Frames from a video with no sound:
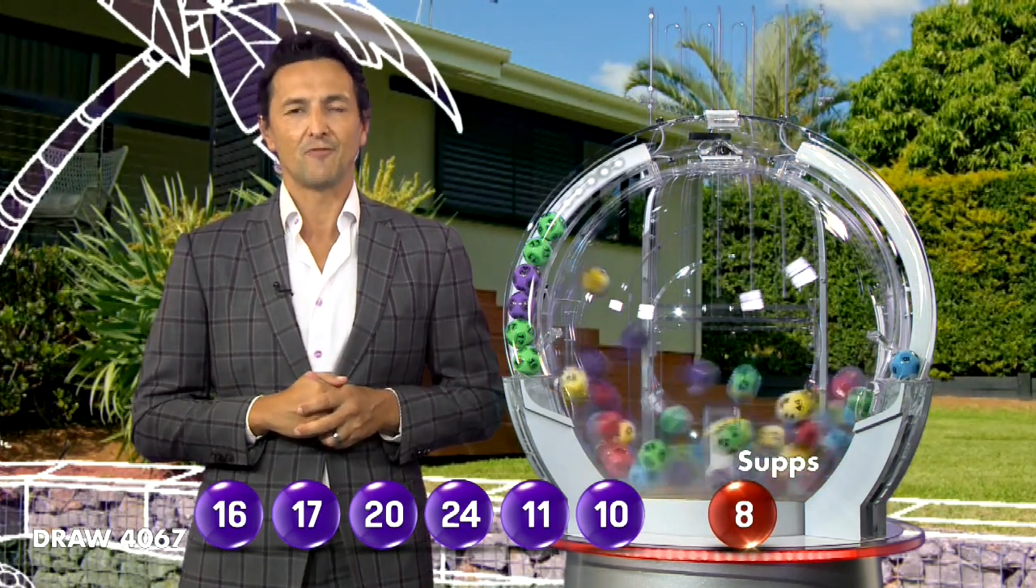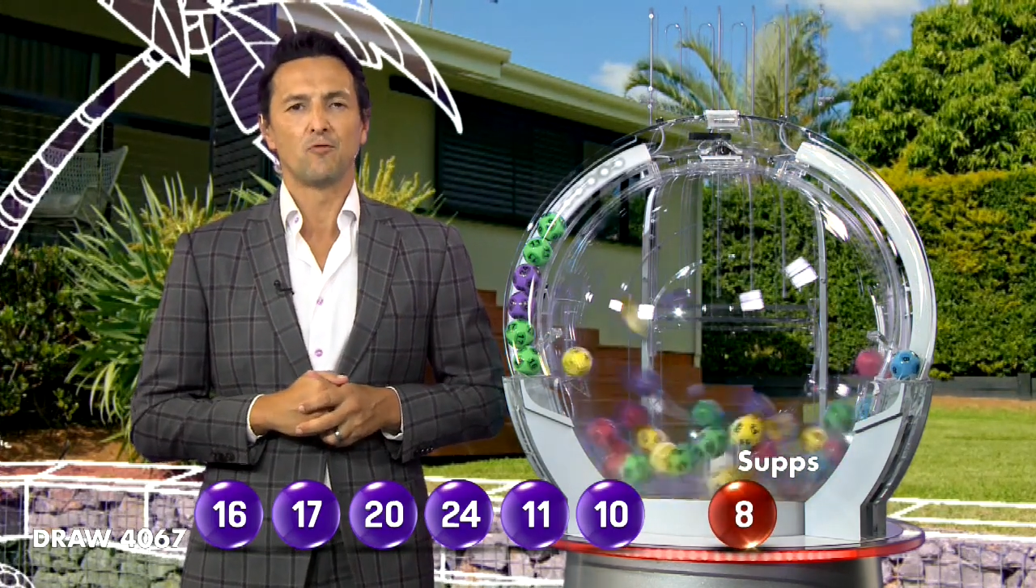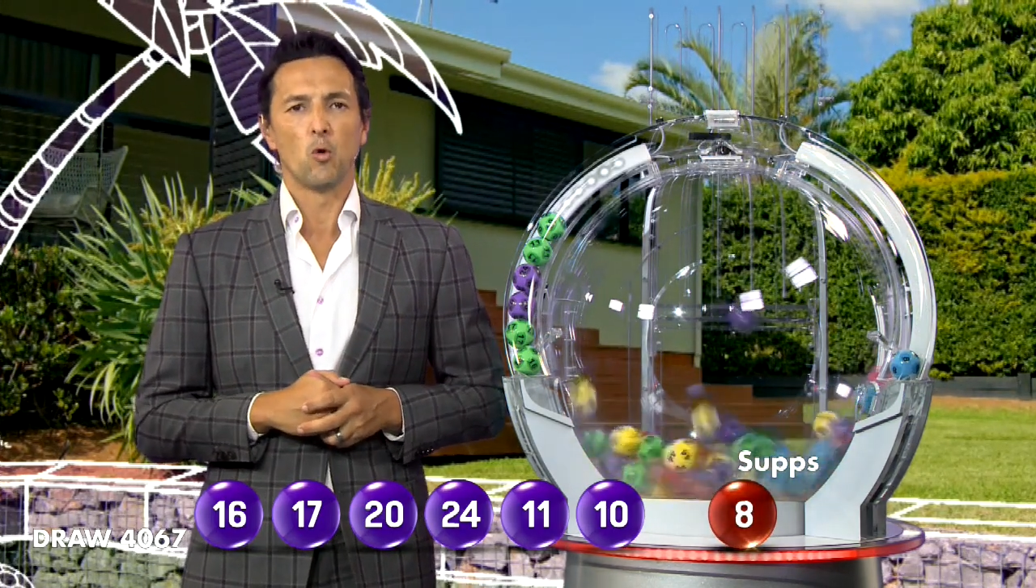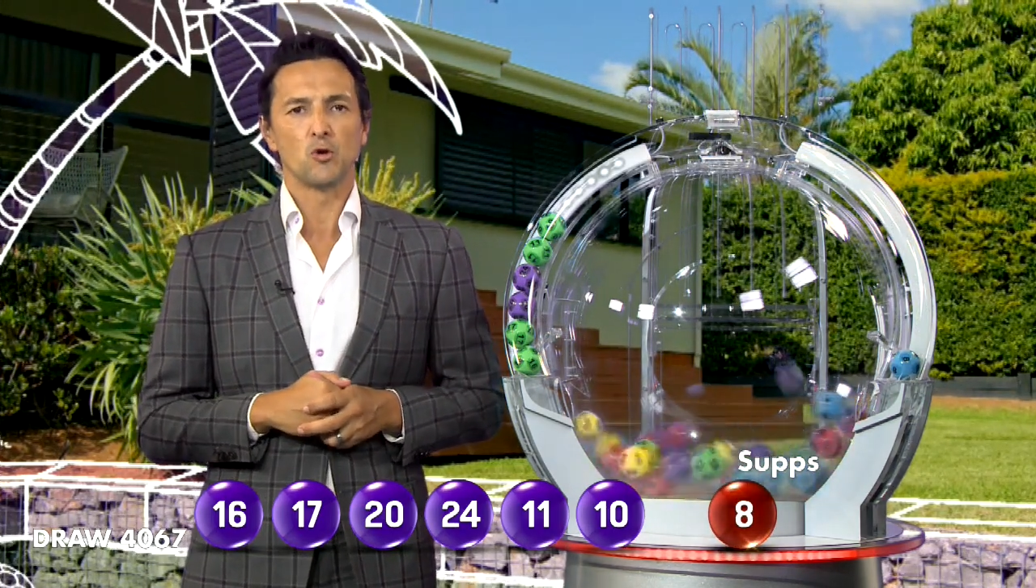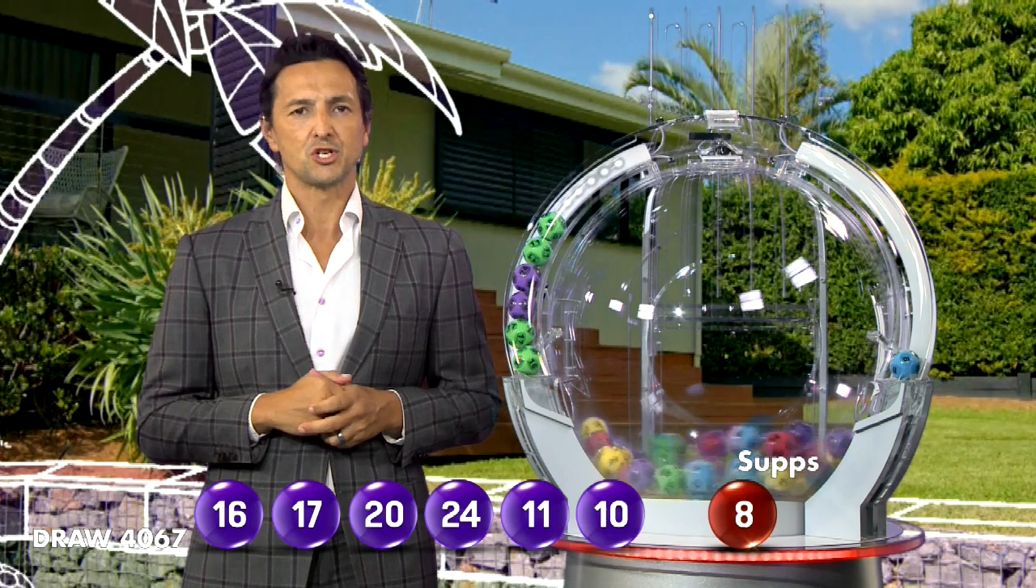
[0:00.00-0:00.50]

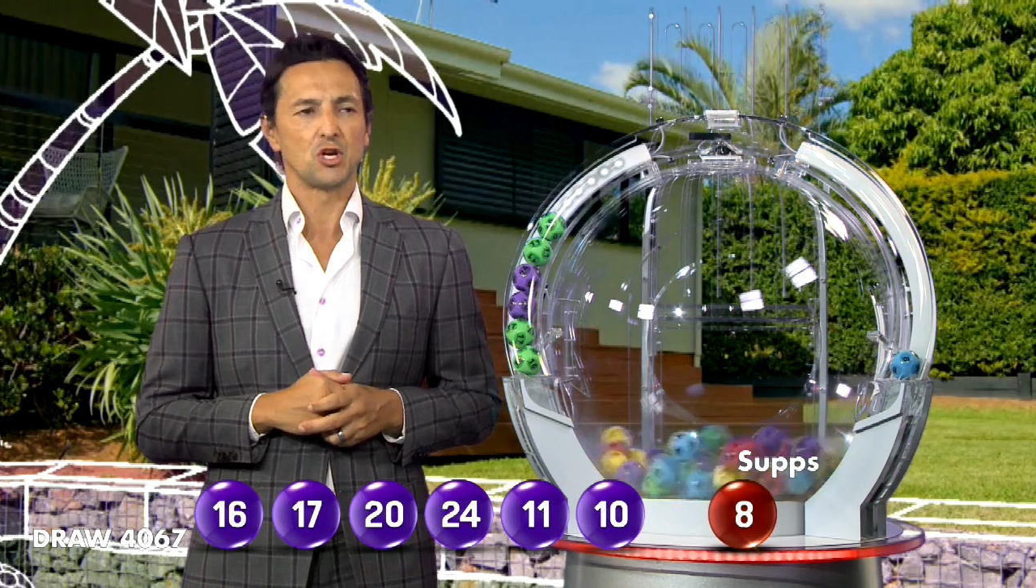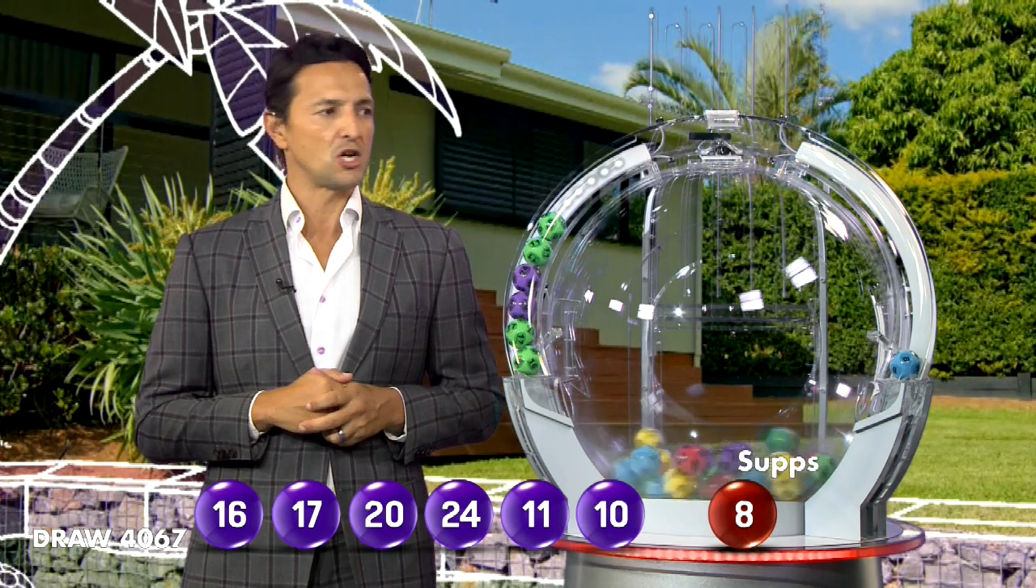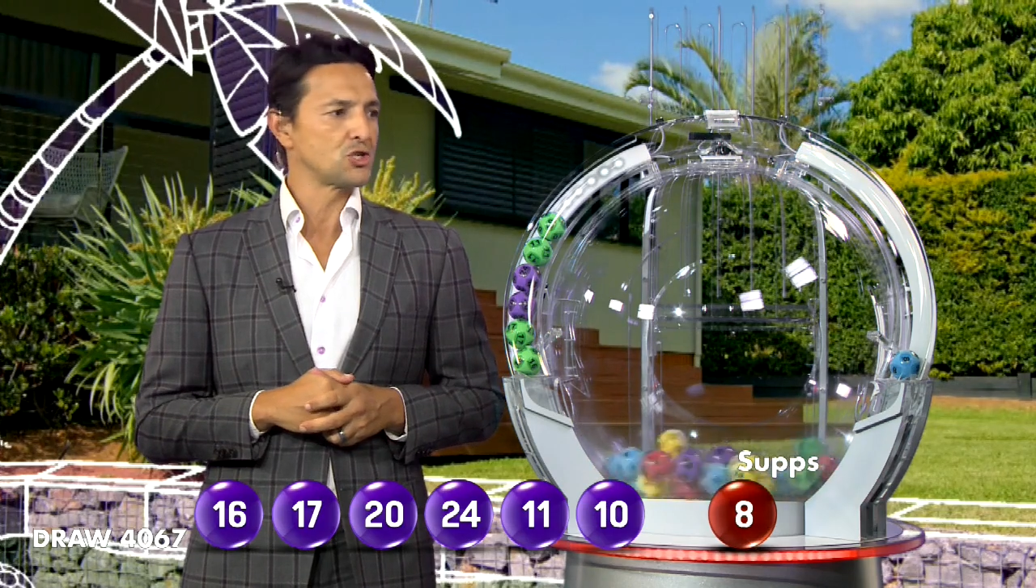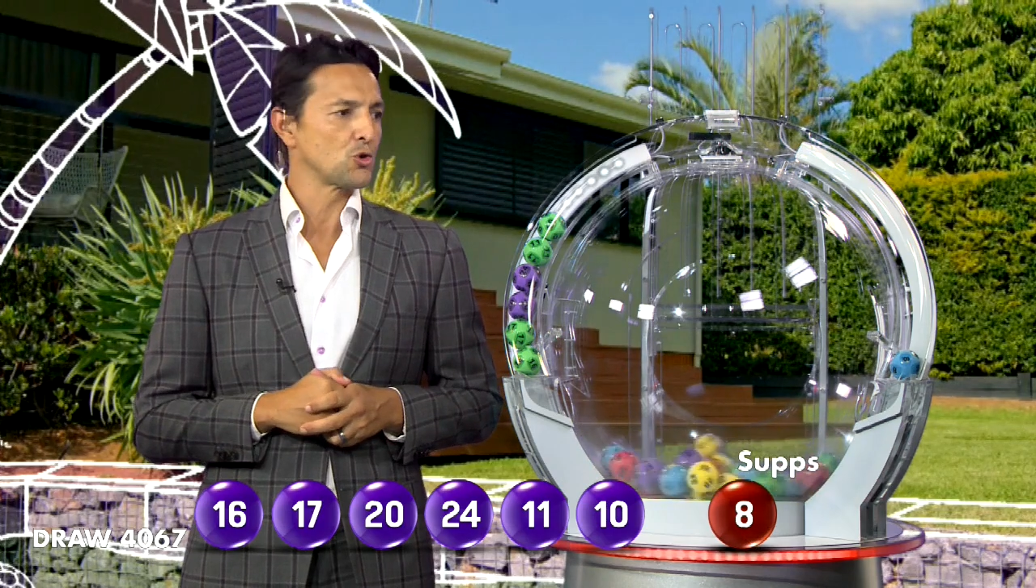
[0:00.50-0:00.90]
for tonight's